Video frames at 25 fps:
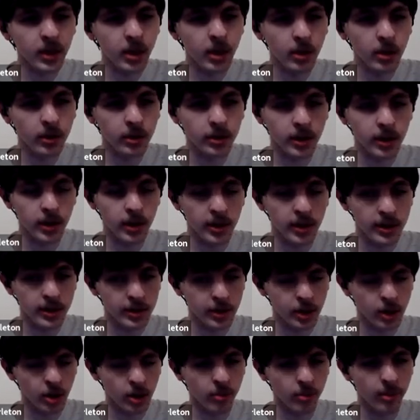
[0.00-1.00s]
you'll see
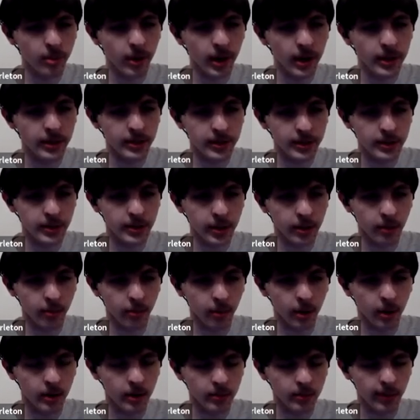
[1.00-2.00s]
these two buttons. The
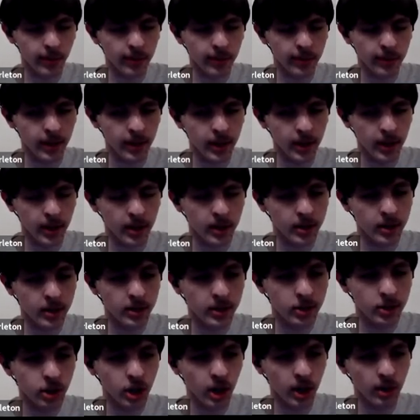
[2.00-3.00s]
one with the
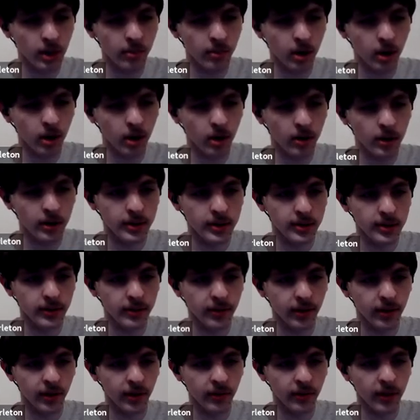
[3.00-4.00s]
check mark is the
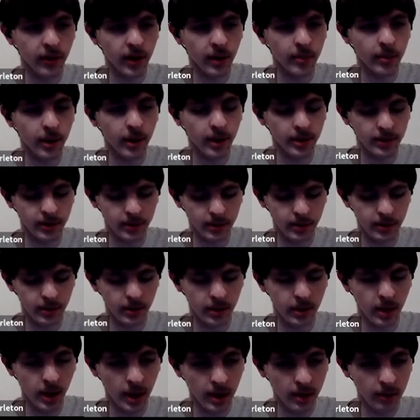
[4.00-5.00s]
verify button.